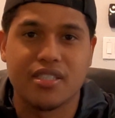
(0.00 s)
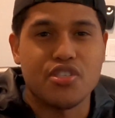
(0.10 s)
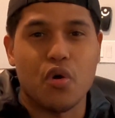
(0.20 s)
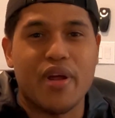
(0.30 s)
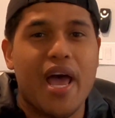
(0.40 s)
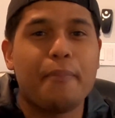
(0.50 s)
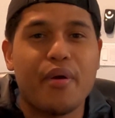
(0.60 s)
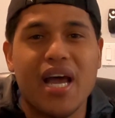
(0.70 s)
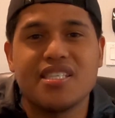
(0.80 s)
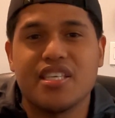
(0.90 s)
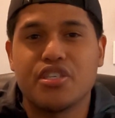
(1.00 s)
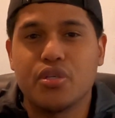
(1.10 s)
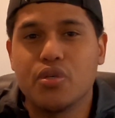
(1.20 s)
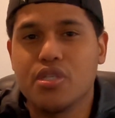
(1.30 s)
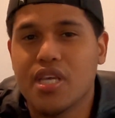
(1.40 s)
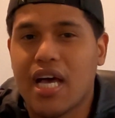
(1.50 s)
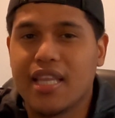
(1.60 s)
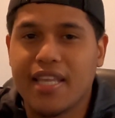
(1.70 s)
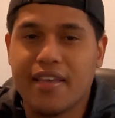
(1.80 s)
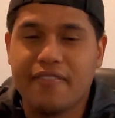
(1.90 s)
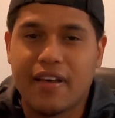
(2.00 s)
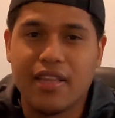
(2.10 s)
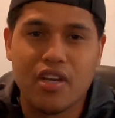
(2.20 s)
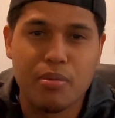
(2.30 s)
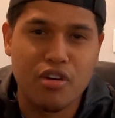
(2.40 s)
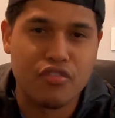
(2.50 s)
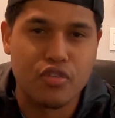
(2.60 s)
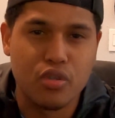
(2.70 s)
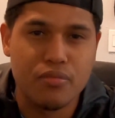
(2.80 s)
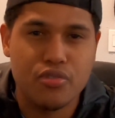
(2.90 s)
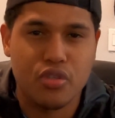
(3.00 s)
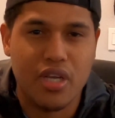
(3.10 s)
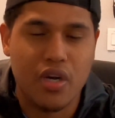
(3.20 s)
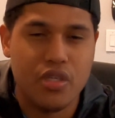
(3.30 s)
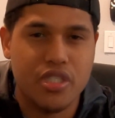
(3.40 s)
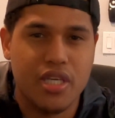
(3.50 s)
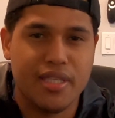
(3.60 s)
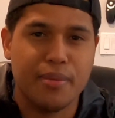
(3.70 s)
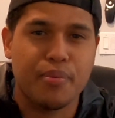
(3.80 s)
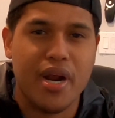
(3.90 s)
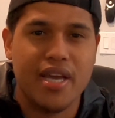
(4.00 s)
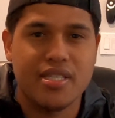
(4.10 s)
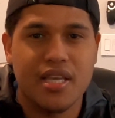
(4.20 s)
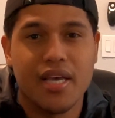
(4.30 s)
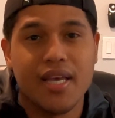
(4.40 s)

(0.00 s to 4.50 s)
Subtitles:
So when I price the shoes, I leave a little bit of room to negotiate the price.